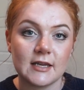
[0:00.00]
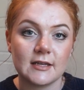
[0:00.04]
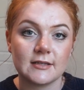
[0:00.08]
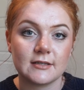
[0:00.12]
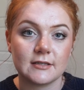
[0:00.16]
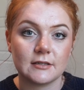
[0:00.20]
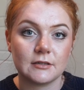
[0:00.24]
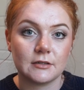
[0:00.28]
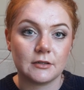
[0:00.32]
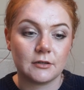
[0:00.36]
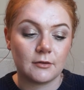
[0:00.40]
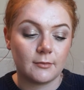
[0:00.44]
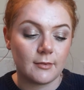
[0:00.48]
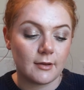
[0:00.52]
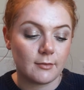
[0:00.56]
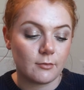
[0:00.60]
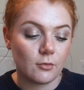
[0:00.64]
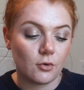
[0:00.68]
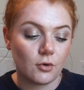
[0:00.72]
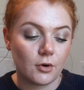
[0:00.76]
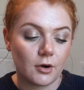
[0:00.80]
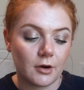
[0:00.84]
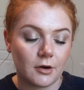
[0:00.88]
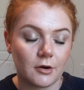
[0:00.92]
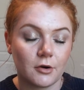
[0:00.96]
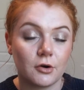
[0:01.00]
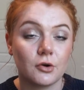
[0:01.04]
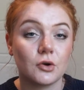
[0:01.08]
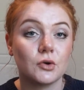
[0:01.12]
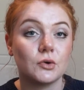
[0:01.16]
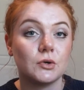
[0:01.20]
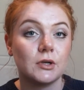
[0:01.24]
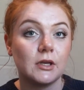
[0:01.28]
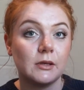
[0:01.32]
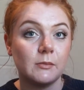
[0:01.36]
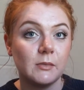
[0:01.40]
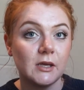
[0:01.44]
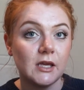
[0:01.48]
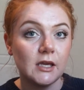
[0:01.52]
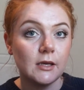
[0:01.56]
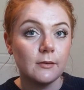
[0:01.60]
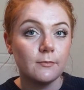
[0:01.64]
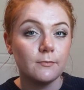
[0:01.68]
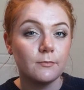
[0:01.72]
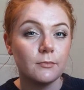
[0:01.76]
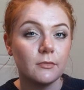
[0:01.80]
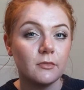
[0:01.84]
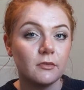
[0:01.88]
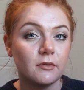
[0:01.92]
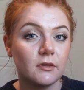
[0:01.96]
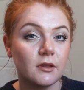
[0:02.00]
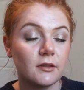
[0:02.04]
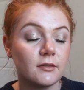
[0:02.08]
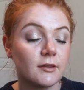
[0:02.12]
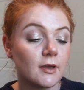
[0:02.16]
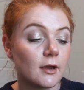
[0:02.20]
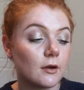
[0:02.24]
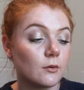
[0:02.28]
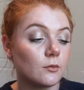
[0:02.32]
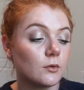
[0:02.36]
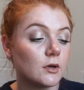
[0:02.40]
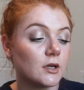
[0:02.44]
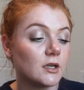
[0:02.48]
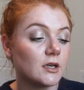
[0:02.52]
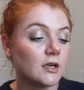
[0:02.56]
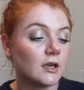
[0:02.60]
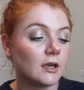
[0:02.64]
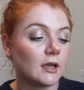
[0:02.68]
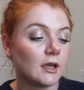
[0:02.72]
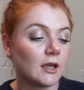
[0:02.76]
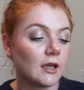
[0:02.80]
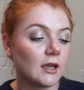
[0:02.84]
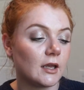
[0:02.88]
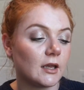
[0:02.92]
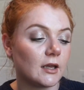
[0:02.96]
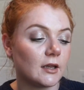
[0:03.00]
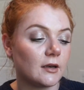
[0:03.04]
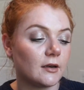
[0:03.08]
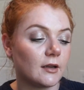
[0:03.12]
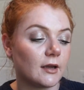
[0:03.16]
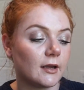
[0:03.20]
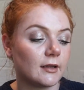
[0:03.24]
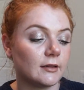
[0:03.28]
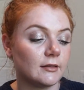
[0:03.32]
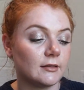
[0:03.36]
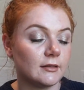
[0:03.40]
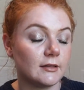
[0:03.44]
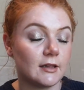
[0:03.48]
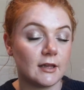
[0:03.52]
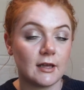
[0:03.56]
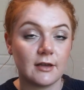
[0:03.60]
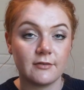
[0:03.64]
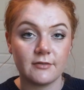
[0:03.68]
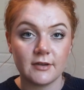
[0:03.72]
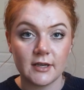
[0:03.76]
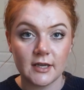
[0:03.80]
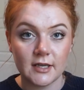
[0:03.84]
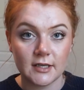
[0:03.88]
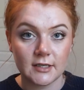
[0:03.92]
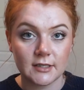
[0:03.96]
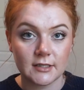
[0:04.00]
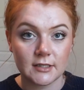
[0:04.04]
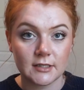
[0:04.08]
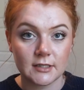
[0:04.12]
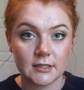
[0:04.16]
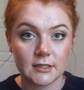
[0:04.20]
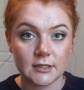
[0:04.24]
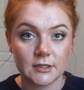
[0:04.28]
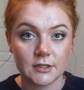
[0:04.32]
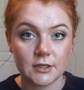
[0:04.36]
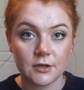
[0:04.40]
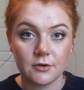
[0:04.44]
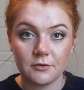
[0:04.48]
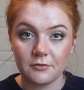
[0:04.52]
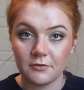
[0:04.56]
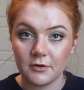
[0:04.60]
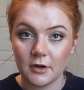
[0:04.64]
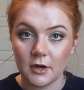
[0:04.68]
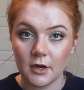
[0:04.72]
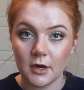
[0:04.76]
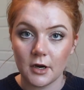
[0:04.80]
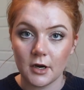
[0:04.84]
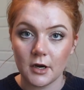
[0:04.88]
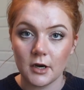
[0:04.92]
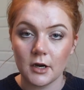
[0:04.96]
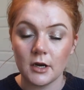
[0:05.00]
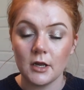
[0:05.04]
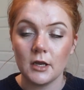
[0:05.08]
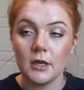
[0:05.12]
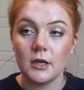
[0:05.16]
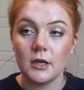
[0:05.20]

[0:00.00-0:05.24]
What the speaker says: It's a little bit more creamy than that one, and I love it so far.